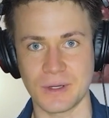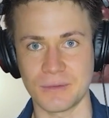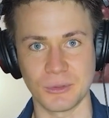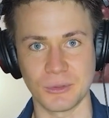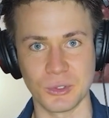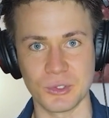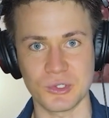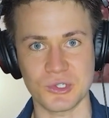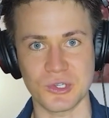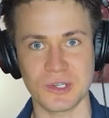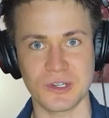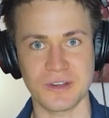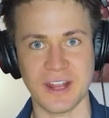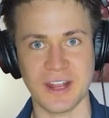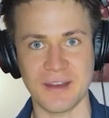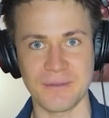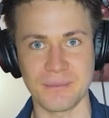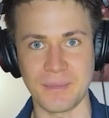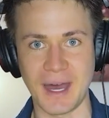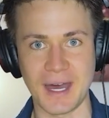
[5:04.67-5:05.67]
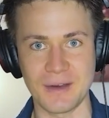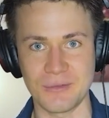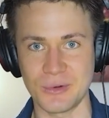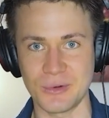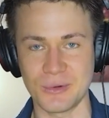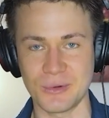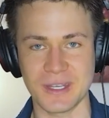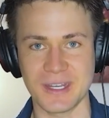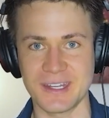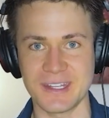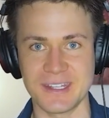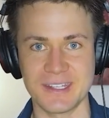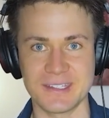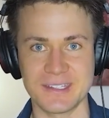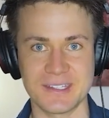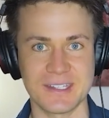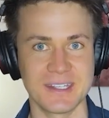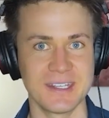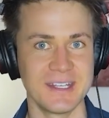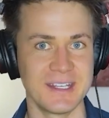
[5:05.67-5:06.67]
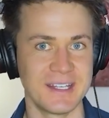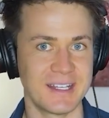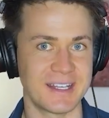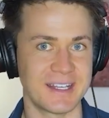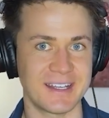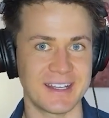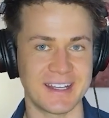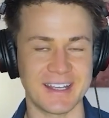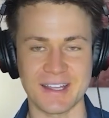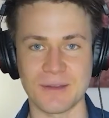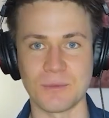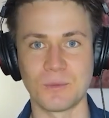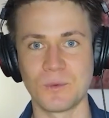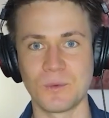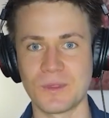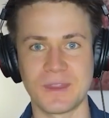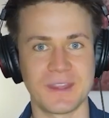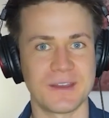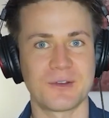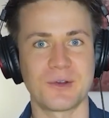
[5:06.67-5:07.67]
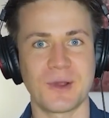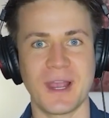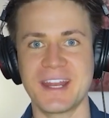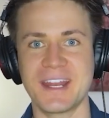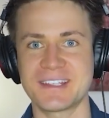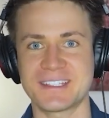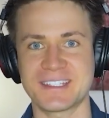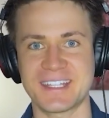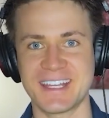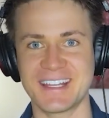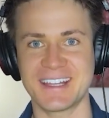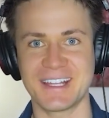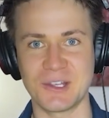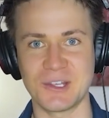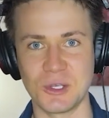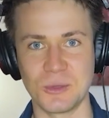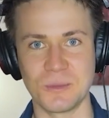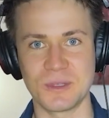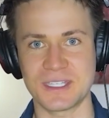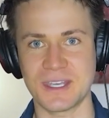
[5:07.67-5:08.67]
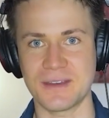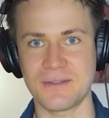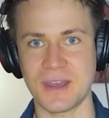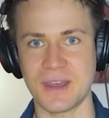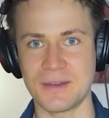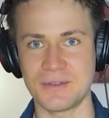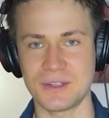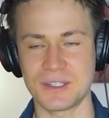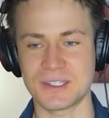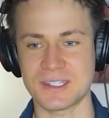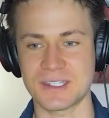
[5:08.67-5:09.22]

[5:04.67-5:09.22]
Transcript: revolution and marvel. It is the greatest thing that humans have ever